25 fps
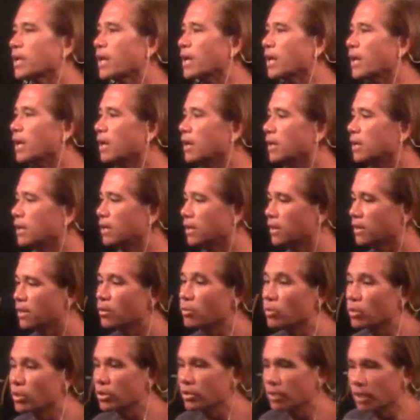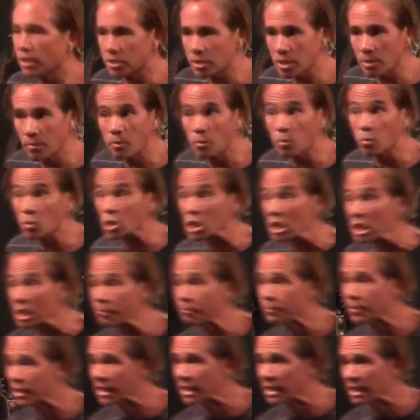and they were, they, some of them were
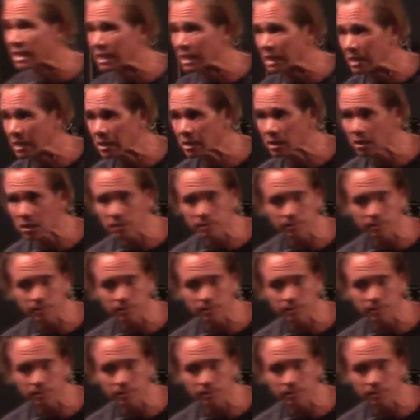limping in.